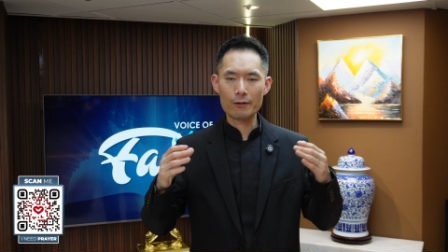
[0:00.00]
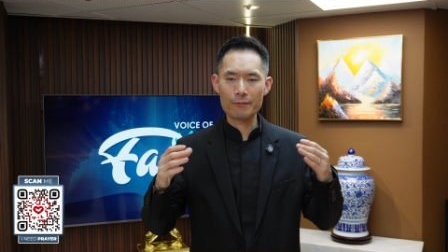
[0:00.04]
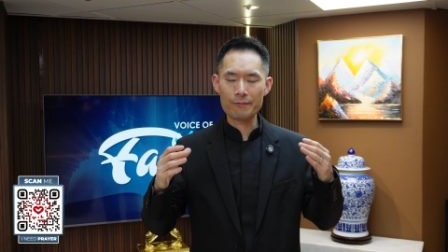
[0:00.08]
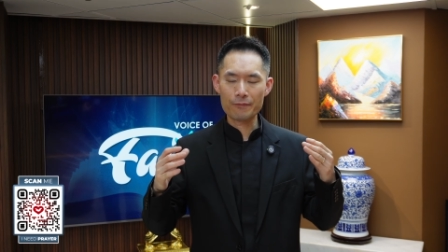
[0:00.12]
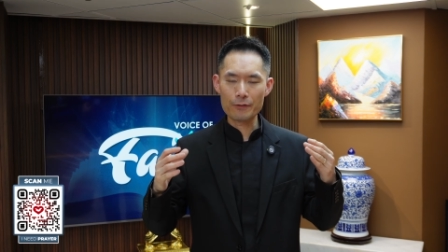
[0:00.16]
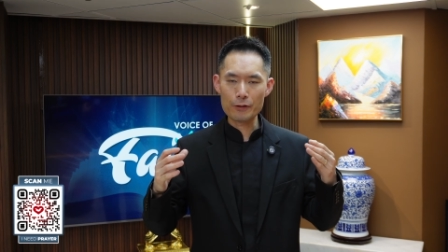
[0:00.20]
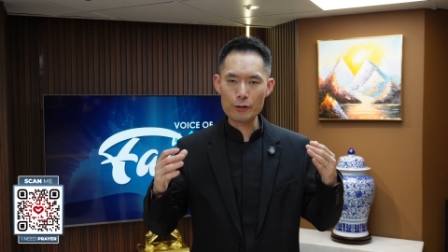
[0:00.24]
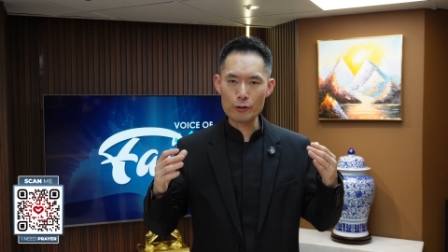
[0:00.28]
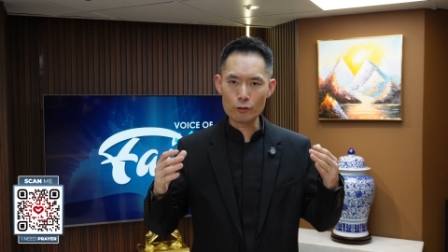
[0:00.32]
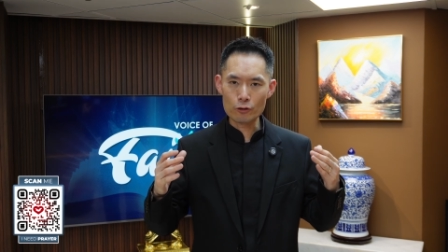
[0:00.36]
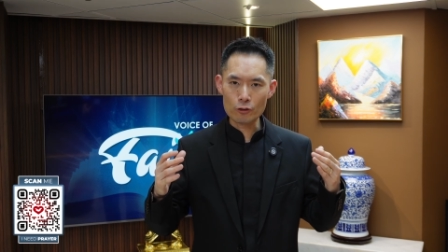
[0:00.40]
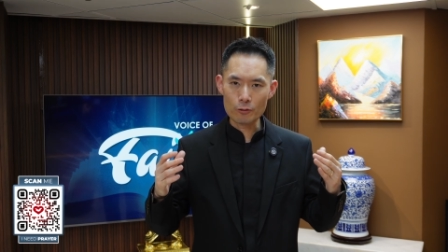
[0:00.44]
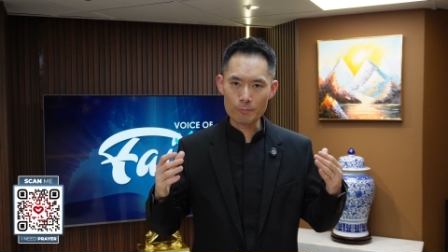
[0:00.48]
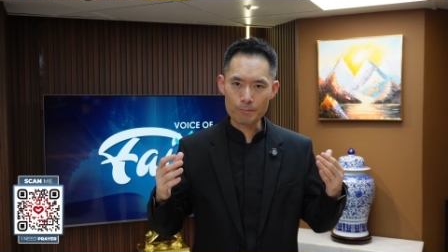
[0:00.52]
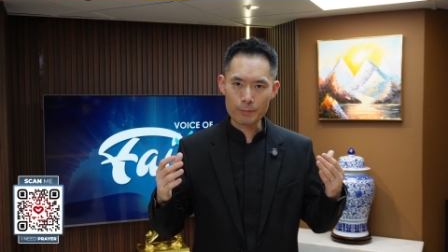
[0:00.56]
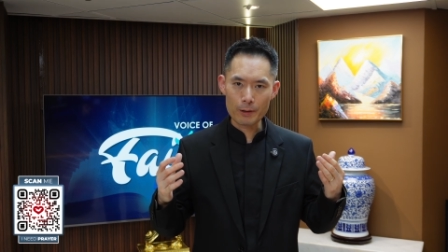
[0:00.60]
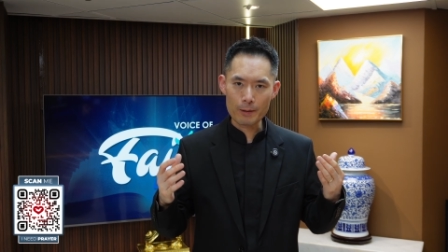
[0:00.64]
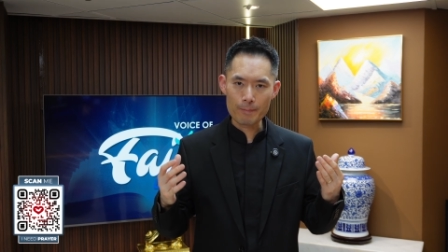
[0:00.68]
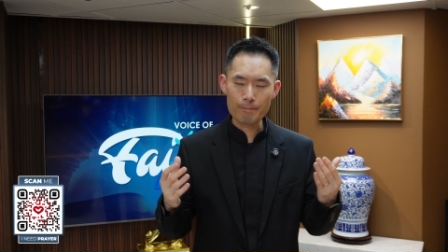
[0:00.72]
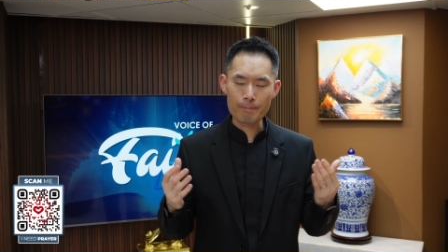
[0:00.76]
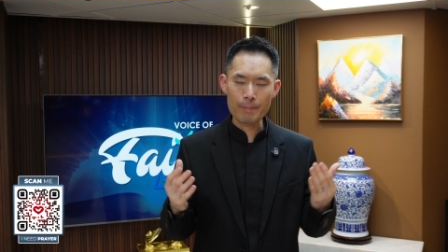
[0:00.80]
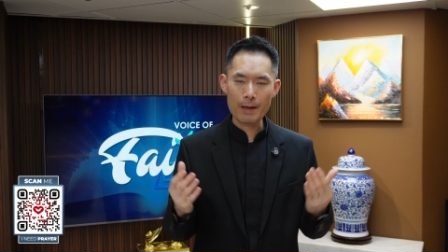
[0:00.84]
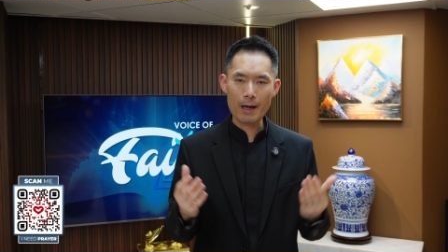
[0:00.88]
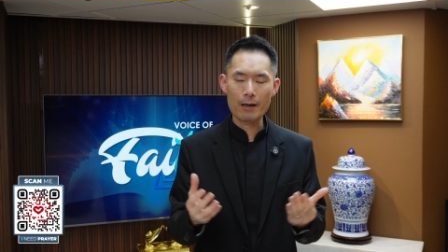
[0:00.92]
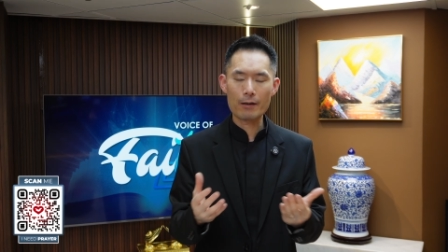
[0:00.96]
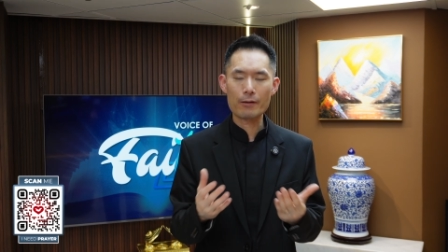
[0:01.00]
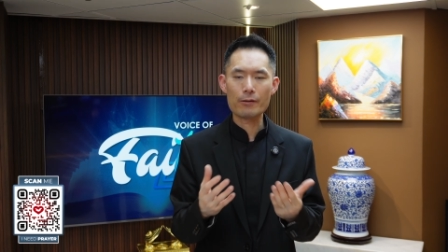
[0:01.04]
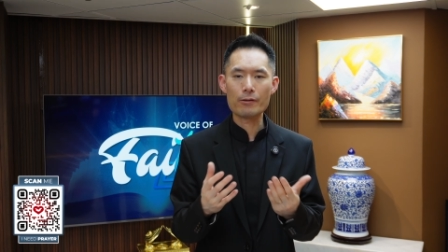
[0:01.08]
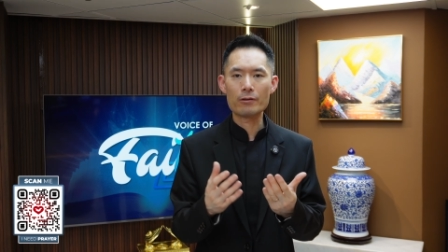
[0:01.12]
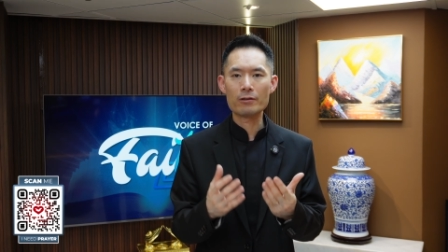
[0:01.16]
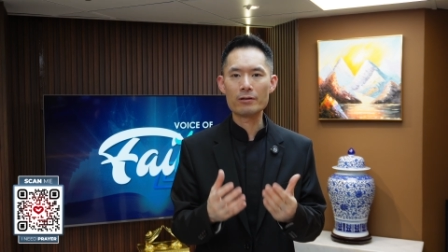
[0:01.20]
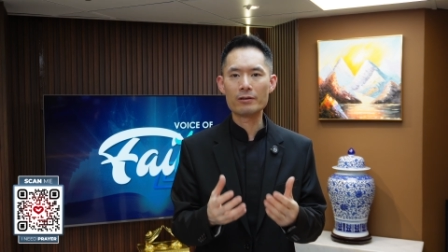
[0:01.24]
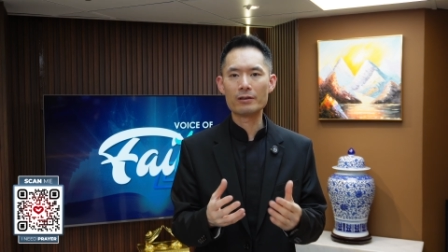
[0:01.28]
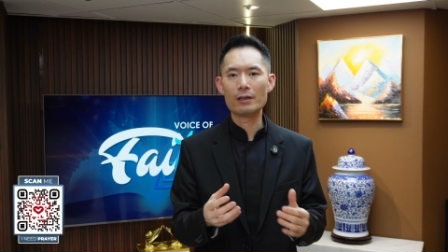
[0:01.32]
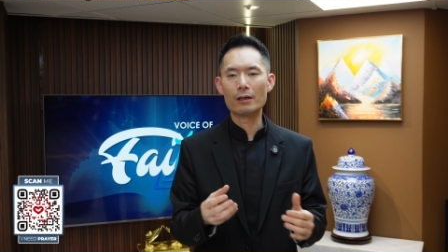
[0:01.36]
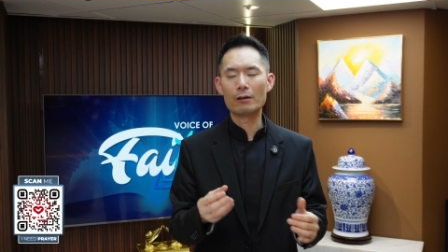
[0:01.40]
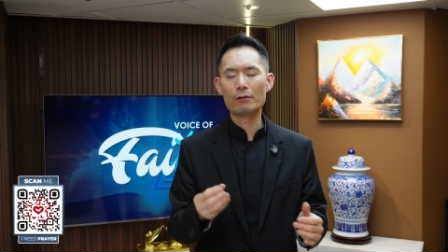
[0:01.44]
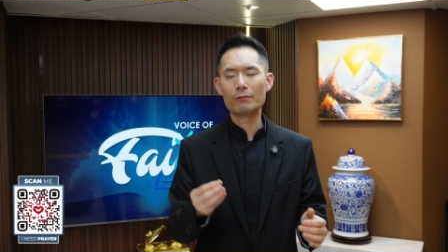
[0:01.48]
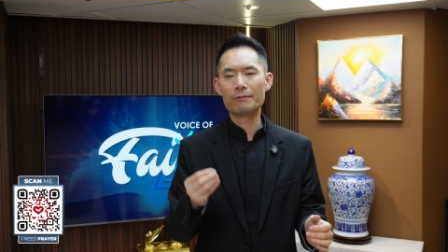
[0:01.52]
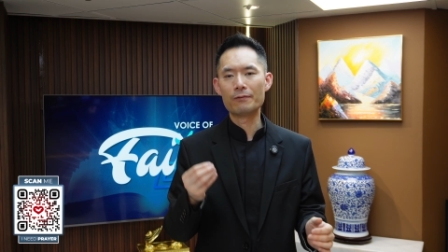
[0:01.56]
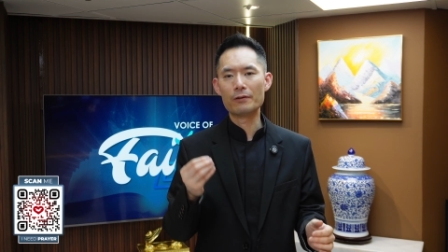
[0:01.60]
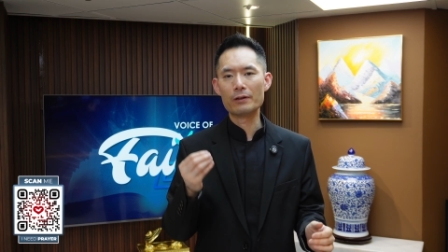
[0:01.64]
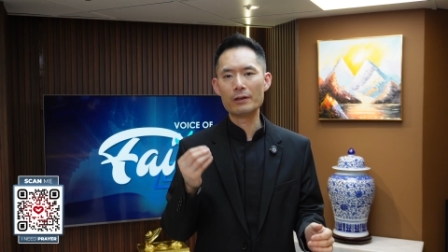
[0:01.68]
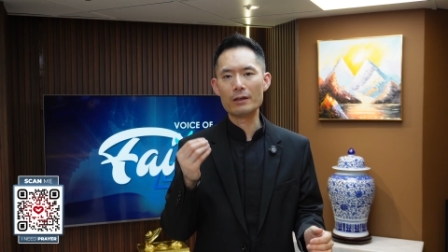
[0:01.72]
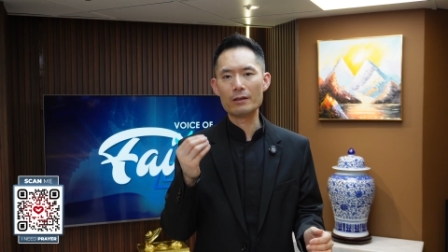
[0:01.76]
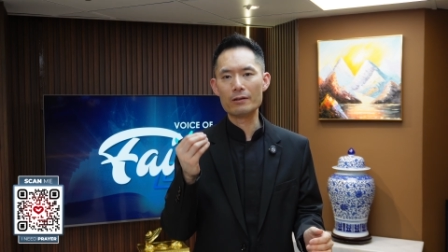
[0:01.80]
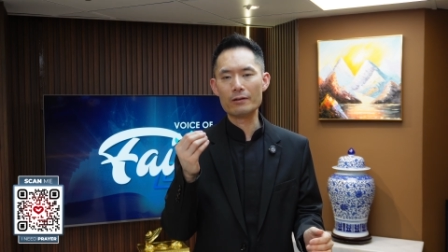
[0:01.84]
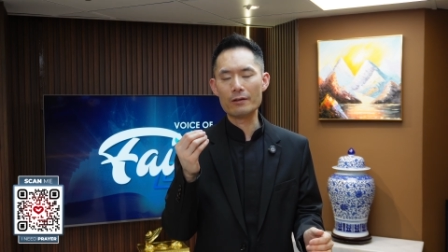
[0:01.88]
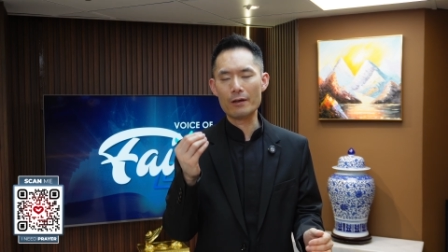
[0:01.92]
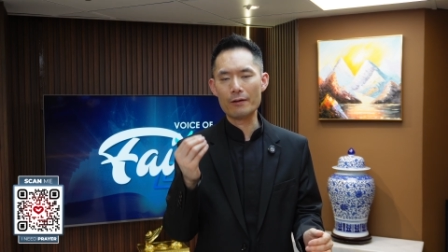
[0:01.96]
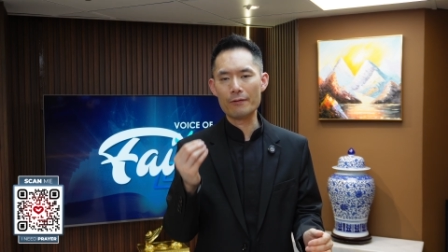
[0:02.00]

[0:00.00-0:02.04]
for you to prepare yourself for this